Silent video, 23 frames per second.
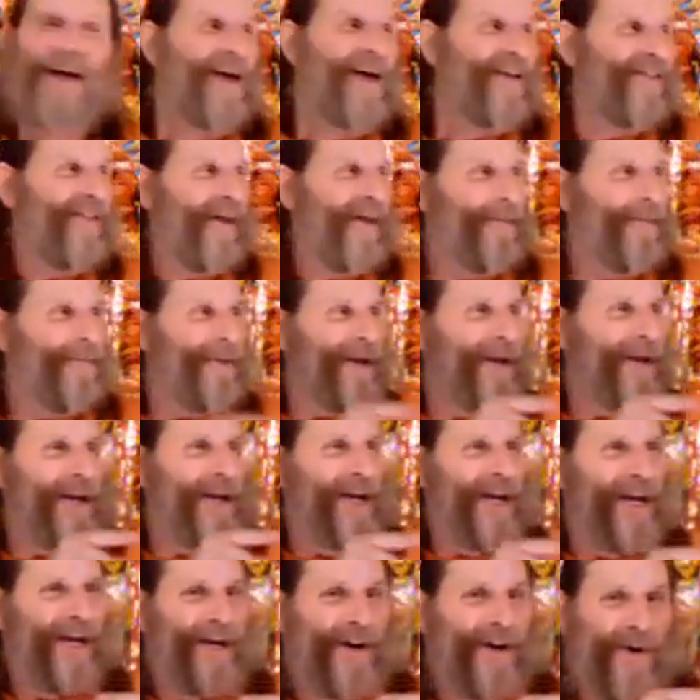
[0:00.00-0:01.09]
The
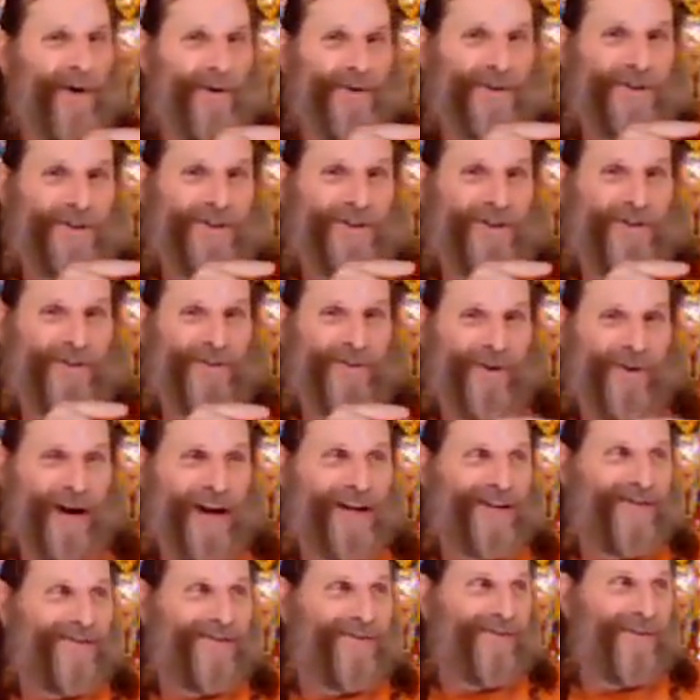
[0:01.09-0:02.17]
bee goes
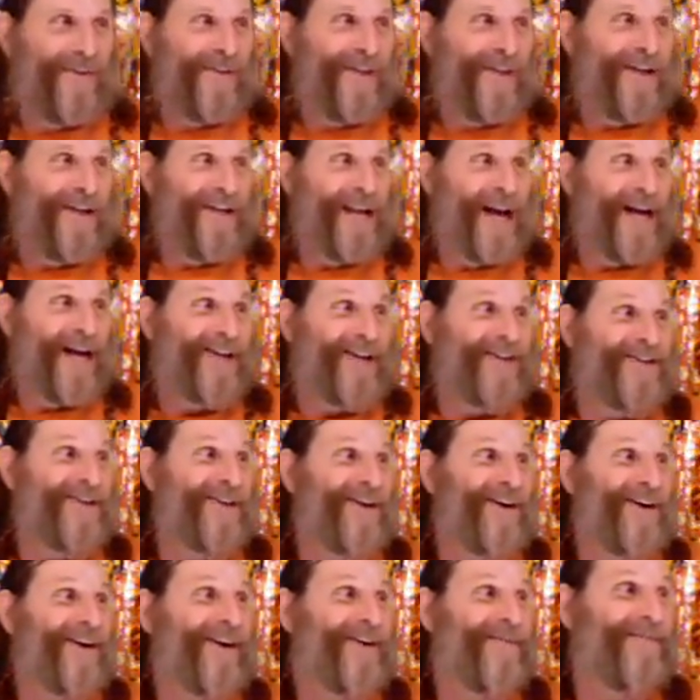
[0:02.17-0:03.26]
straight for the
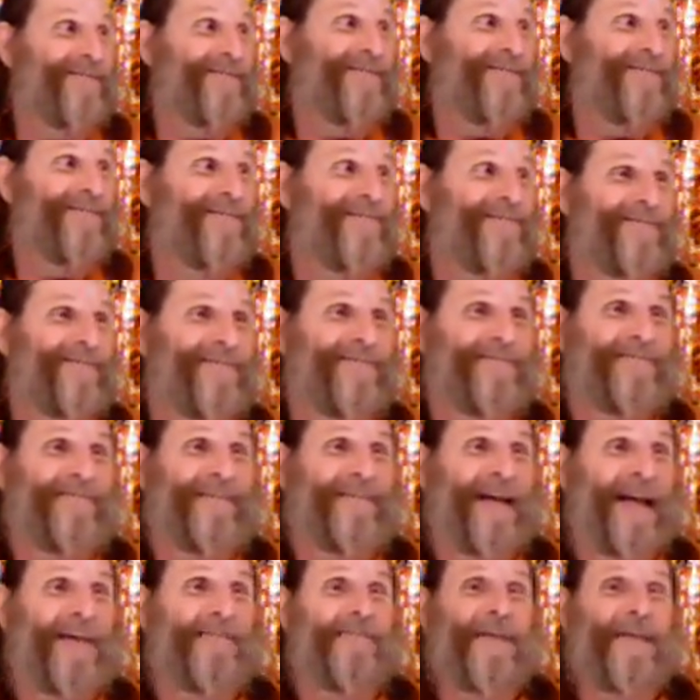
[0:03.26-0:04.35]
nectar
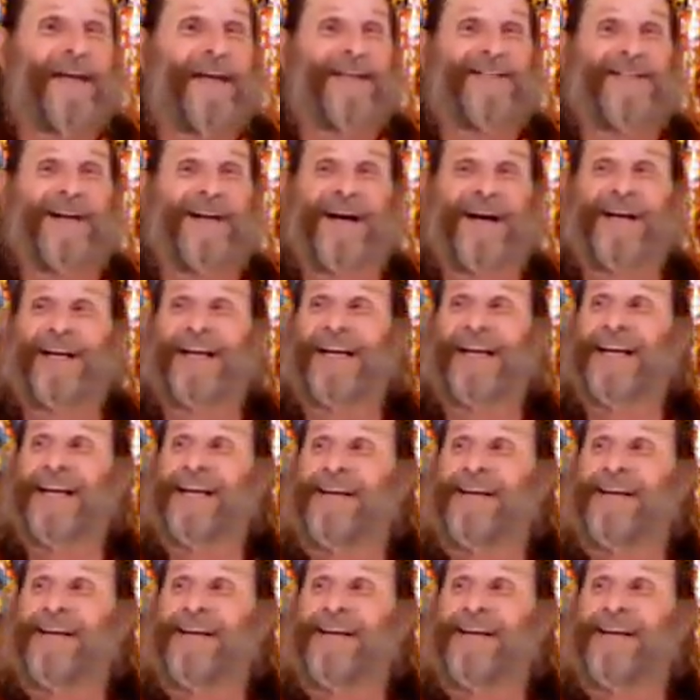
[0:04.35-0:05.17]
and makes honey.